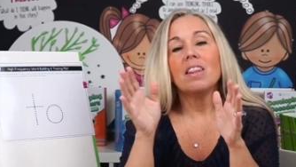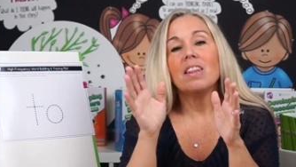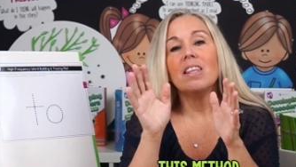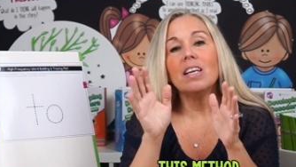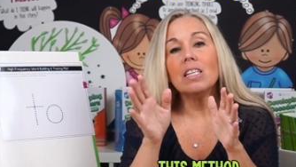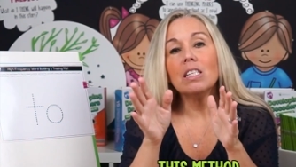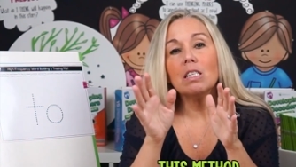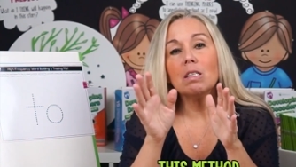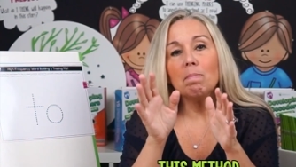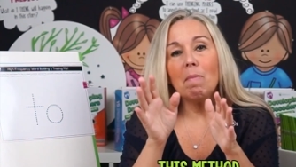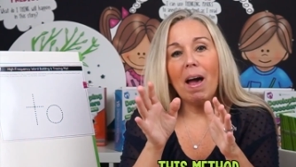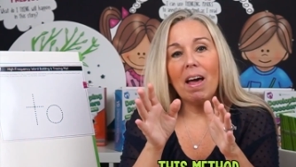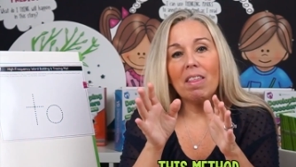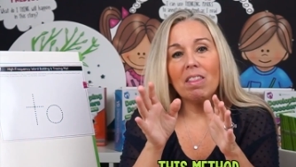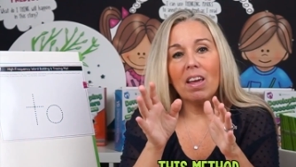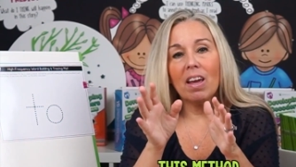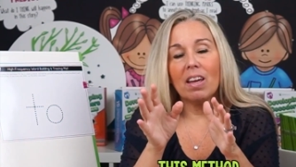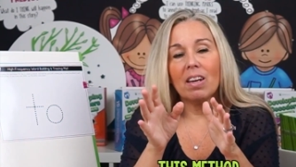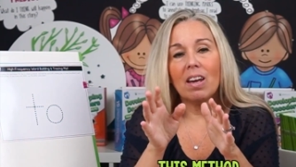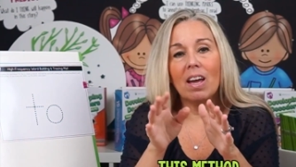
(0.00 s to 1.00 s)
This
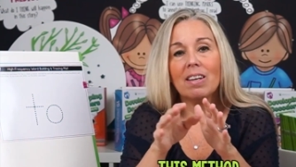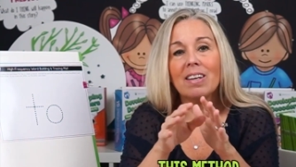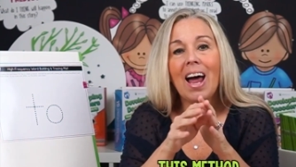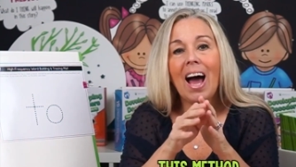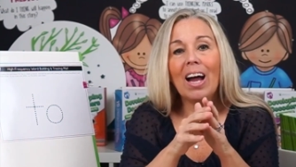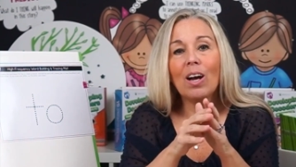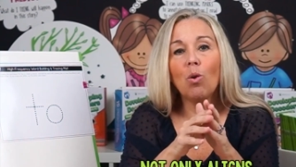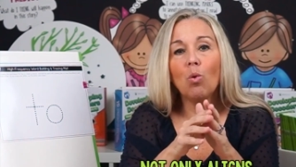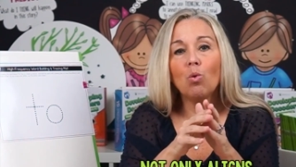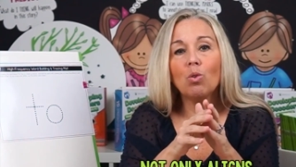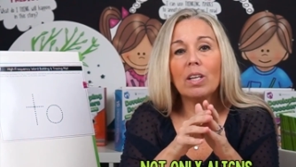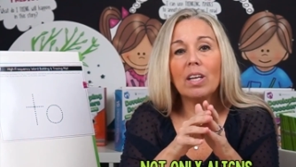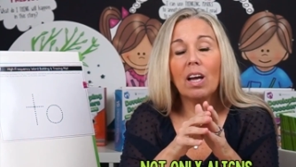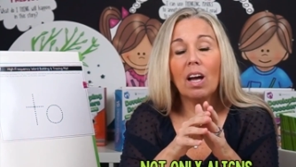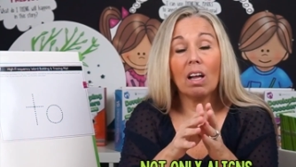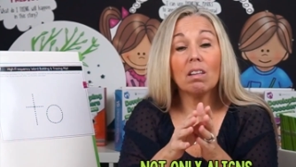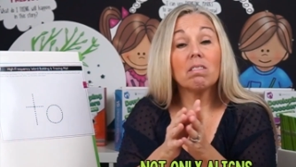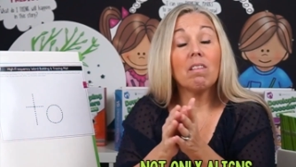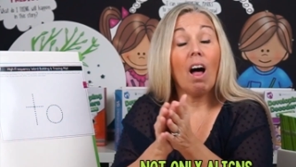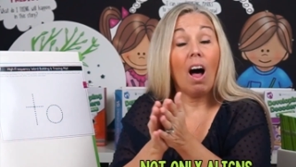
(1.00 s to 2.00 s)
method not only
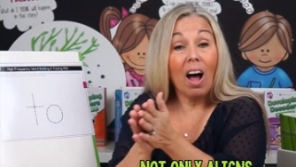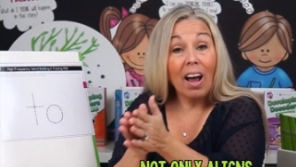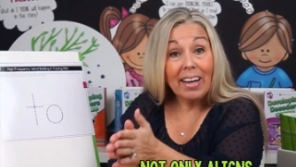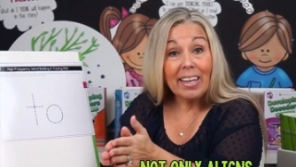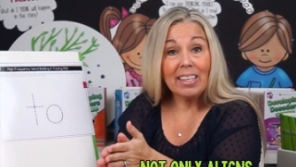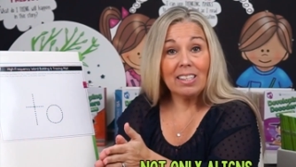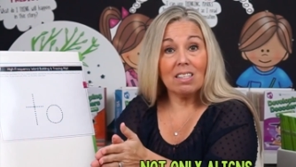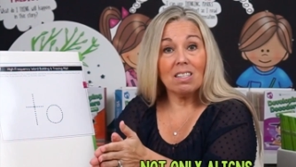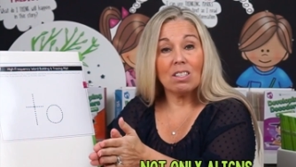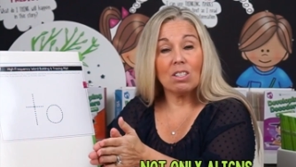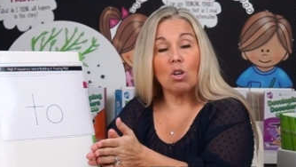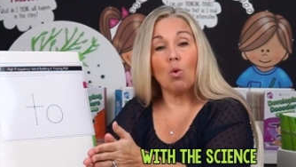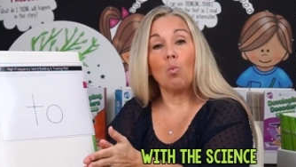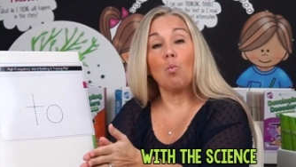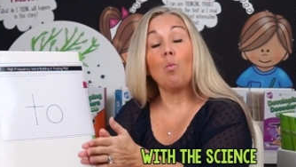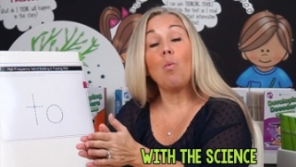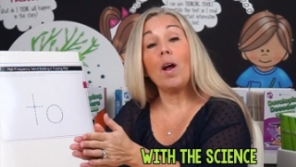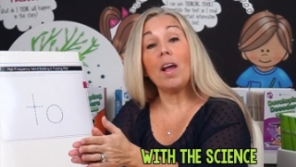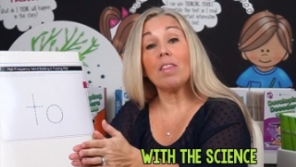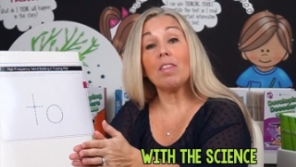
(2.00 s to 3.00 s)
aligns
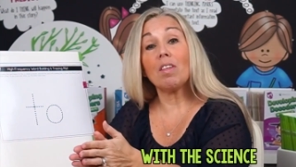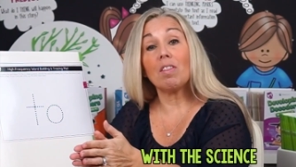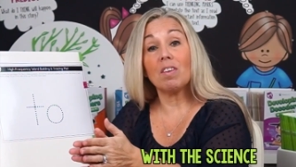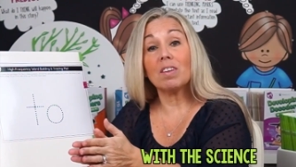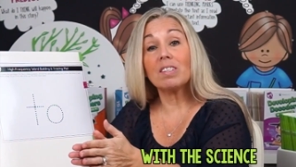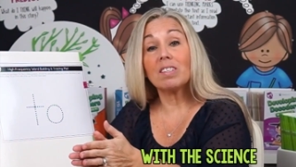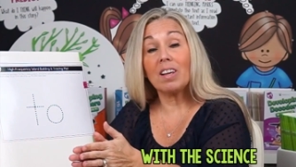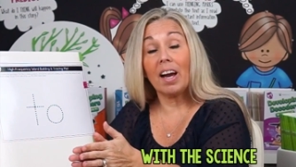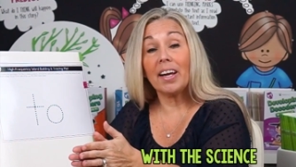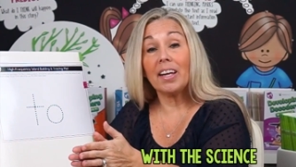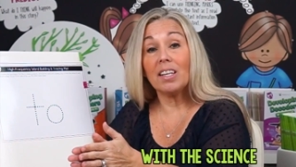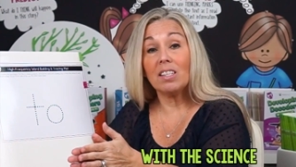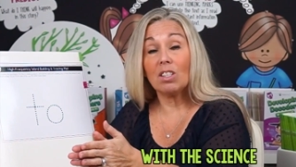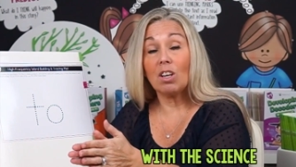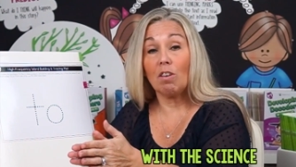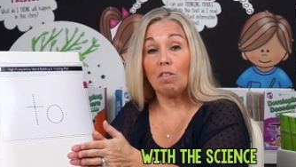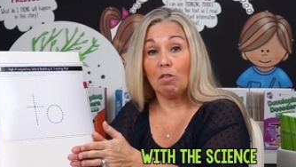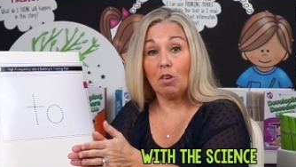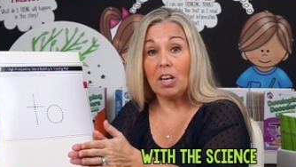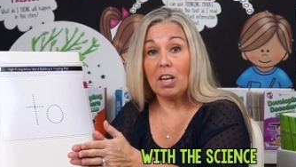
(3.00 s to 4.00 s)
with the science
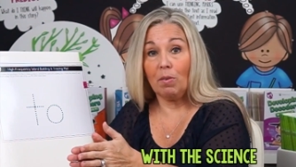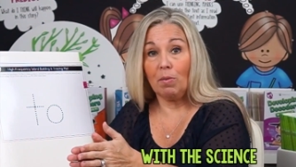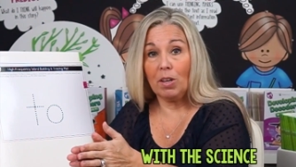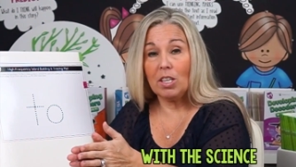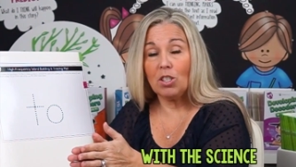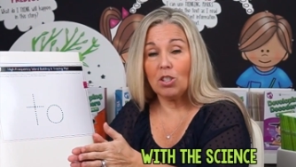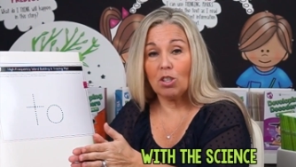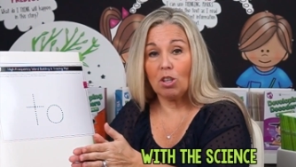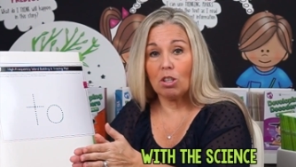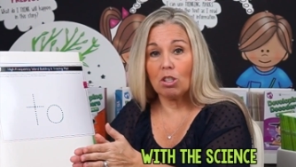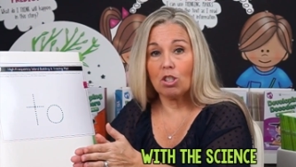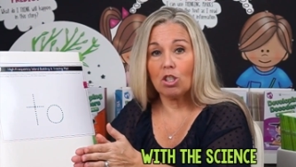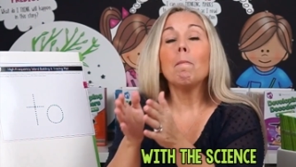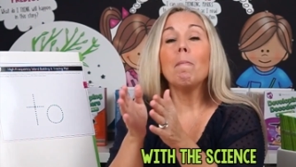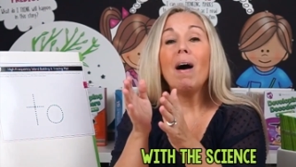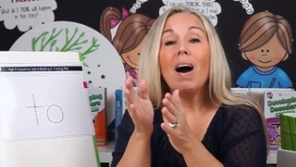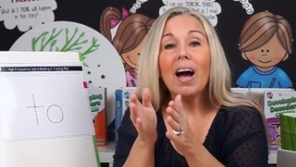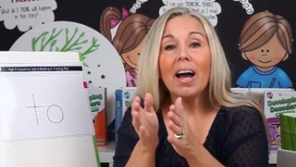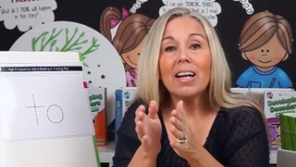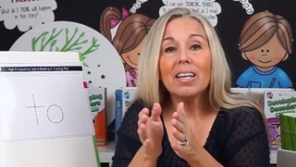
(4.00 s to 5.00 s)
of reading research,
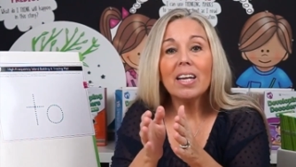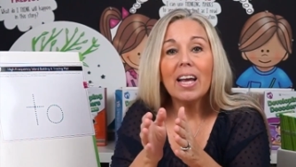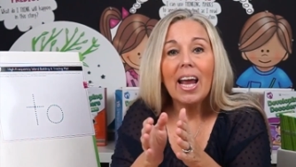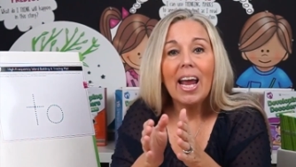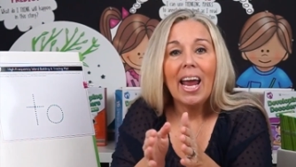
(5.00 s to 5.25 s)
but